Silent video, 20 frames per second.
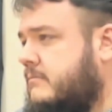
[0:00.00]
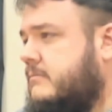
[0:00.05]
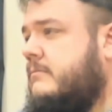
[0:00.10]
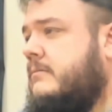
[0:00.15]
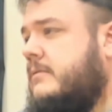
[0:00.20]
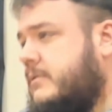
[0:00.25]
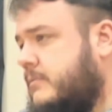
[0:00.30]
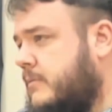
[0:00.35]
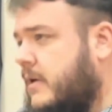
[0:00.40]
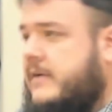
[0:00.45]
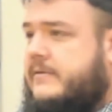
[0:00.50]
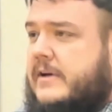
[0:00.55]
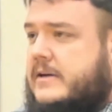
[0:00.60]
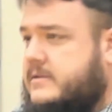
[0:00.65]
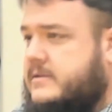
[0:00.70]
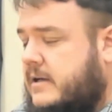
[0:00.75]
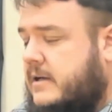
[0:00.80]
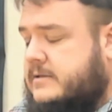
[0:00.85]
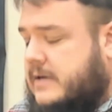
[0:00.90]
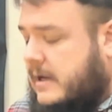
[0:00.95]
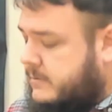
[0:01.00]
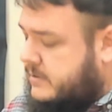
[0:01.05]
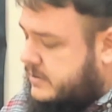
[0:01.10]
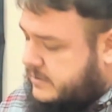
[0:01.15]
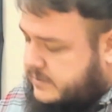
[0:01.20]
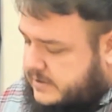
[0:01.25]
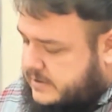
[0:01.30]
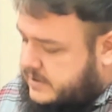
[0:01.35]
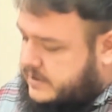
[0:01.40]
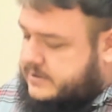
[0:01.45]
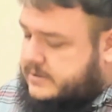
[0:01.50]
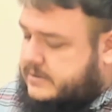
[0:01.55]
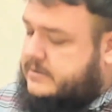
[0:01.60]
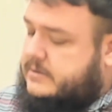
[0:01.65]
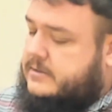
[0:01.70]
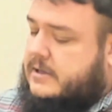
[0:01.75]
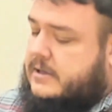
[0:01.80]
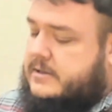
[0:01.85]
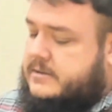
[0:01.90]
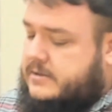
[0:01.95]
your wife hasn't had time to do the
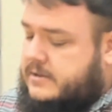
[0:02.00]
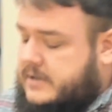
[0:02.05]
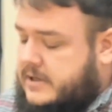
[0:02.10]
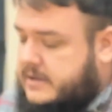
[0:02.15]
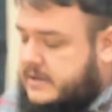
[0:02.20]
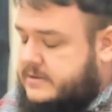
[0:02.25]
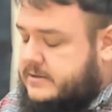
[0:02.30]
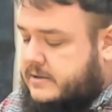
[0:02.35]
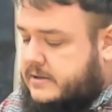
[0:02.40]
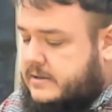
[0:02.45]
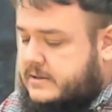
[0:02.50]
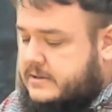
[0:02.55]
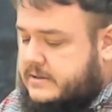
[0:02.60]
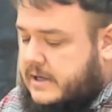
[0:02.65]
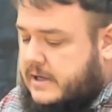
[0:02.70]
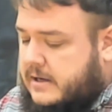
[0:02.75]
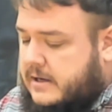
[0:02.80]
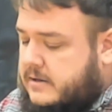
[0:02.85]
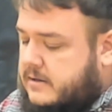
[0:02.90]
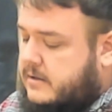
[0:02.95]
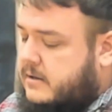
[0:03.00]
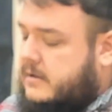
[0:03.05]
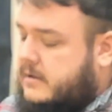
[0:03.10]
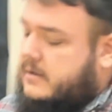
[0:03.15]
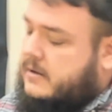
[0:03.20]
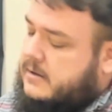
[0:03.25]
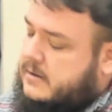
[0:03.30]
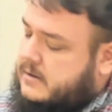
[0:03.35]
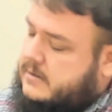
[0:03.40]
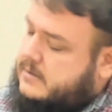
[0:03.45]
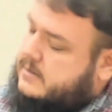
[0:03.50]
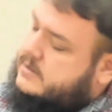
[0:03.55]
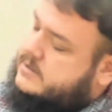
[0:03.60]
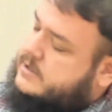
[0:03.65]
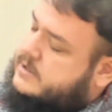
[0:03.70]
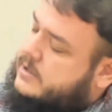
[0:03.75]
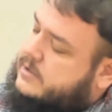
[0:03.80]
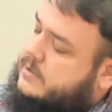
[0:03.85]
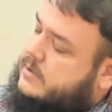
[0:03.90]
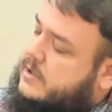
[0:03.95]
dishes because your kids are insane.
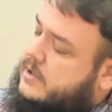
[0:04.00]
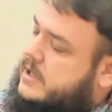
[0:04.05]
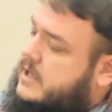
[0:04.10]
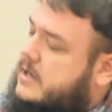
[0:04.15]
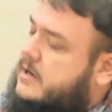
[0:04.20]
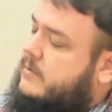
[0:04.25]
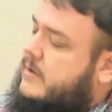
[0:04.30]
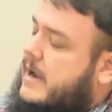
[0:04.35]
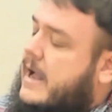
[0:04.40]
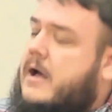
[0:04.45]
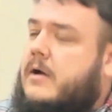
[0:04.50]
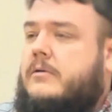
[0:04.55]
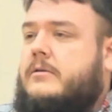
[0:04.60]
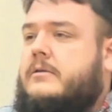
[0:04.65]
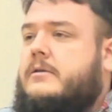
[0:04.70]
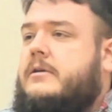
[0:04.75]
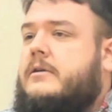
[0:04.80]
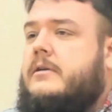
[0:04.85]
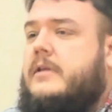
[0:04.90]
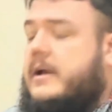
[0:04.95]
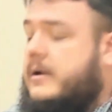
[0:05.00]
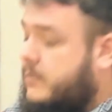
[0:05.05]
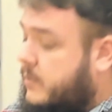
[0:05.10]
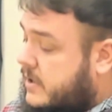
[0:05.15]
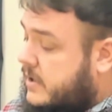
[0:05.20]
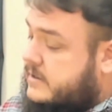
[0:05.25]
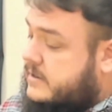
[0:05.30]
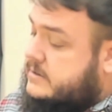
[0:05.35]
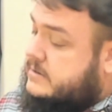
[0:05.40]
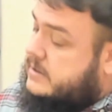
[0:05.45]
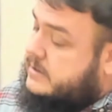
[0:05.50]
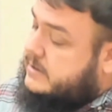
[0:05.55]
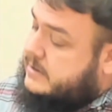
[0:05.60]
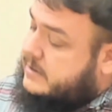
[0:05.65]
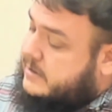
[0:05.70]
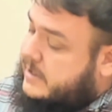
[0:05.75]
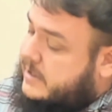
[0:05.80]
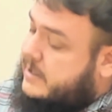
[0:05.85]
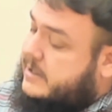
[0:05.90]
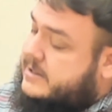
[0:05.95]
So you're looking around. You're like, where is the
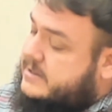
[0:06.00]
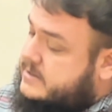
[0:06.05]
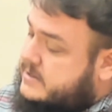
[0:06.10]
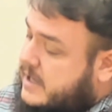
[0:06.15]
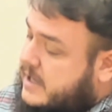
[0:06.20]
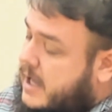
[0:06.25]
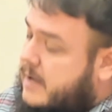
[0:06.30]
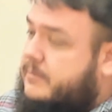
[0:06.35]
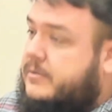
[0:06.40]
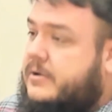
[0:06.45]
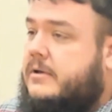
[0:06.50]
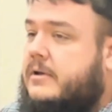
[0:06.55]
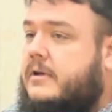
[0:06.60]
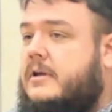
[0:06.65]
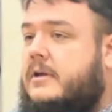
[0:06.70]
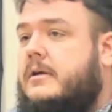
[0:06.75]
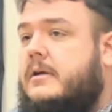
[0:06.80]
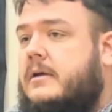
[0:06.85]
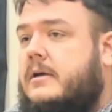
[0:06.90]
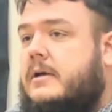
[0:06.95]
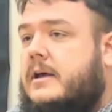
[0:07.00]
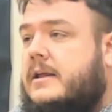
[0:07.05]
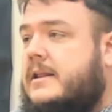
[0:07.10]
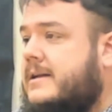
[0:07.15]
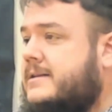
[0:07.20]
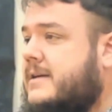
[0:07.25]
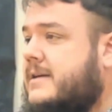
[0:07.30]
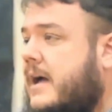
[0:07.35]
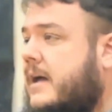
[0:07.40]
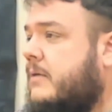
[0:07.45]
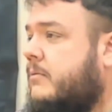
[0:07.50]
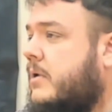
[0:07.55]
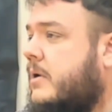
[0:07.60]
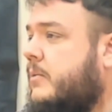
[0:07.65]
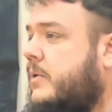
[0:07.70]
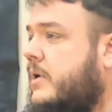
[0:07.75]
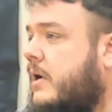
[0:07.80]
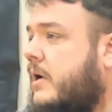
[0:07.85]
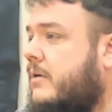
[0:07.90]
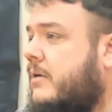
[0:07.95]
cleanest cup? And that's kind of where
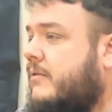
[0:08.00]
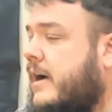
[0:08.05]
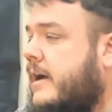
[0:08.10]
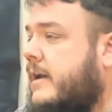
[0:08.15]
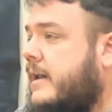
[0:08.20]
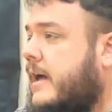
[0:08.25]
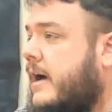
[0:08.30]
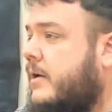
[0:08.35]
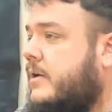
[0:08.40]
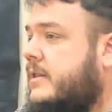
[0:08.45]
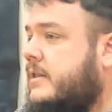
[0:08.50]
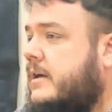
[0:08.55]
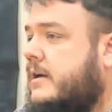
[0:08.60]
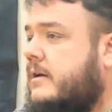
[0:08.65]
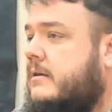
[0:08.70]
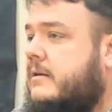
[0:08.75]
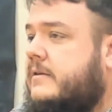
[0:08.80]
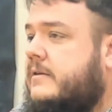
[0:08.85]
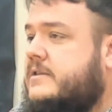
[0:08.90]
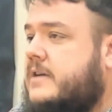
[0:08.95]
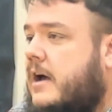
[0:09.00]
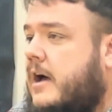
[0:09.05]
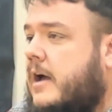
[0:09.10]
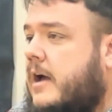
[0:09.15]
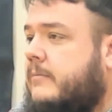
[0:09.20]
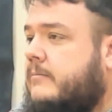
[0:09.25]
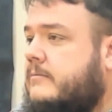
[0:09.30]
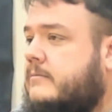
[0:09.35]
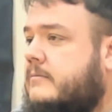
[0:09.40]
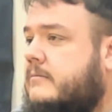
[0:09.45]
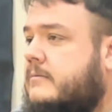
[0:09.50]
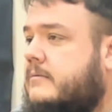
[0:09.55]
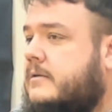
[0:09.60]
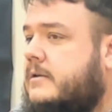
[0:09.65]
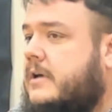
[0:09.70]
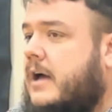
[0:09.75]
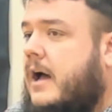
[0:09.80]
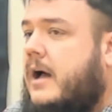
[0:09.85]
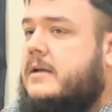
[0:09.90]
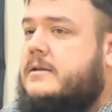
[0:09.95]
we are right now at the end of time.
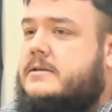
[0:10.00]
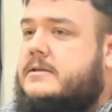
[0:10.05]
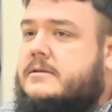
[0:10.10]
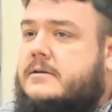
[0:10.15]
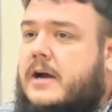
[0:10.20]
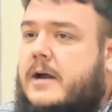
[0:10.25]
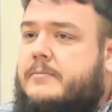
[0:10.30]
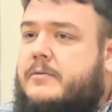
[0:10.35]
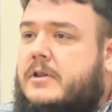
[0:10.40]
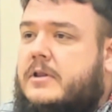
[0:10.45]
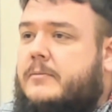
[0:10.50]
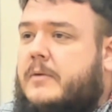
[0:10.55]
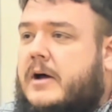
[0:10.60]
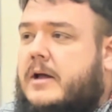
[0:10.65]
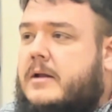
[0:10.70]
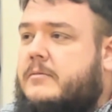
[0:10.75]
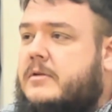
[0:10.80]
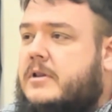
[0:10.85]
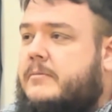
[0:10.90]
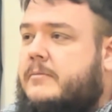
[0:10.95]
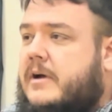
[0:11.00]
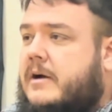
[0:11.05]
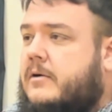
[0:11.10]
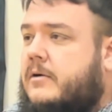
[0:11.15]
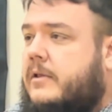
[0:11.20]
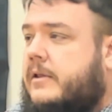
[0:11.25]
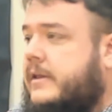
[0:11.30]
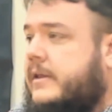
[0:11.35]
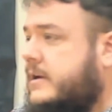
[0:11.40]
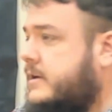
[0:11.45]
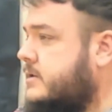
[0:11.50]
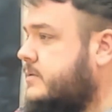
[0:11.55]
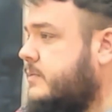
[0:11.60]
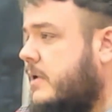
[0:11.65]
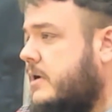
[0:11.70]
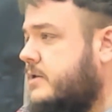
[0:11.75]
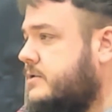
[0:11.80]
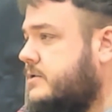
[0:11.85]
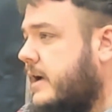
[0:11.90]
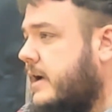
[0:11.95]
God's scraping the bottom of the barrel. The
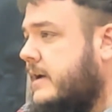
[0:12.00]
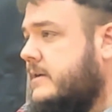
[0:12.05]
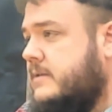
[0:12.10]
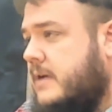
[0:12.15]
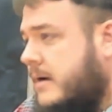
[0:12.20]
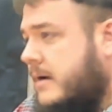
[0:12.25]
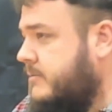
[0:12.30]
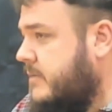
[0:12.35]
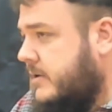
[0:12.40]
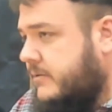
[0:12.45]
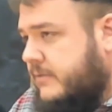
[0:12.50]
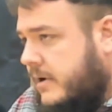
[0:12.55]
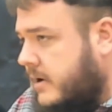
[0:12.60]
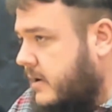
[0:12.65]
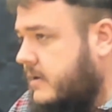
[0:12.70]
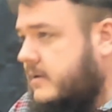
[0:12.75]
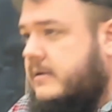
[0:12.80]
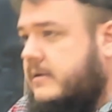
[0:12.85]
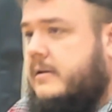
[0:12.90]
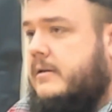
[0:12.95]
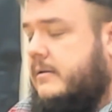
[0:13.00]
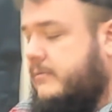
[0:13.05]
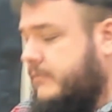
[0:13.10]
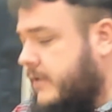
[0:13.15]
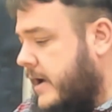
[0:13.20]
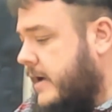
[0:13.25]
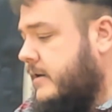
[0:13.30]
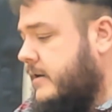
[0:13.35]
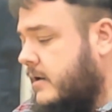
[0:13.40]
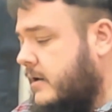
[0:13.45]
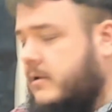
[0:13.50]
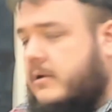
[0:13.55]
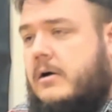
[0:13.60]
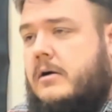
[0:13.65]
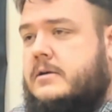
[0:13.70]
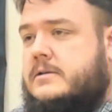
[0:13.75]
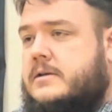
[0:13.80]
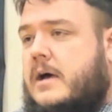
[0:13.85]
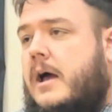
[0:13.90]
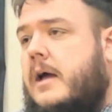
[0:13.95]
dishwasher has not been ran in a
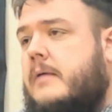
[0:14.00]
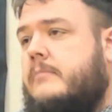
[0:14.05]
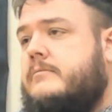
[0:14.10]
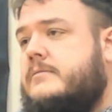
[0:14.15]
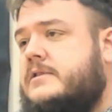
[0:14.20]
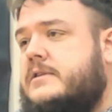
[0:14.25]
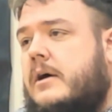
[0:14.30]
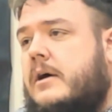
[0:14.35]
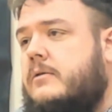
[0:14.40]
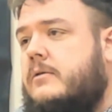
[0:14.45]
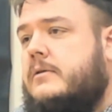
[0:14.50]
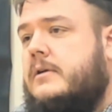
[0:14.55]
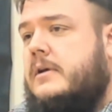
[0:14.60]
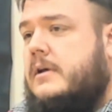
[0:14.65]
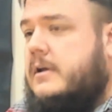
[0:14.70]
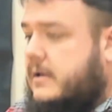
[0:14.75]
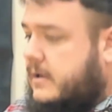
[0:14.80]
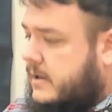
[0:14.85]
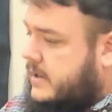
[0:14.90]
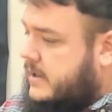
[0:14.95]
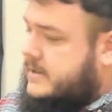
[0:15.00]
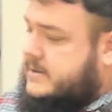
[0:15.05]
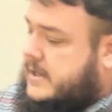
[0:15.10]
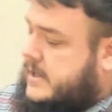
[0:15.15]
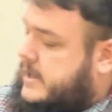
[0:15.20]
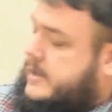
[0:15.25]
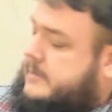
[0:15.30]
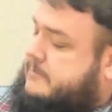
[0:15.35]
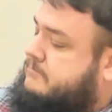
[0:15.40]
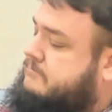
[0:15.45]
long time. So he's like,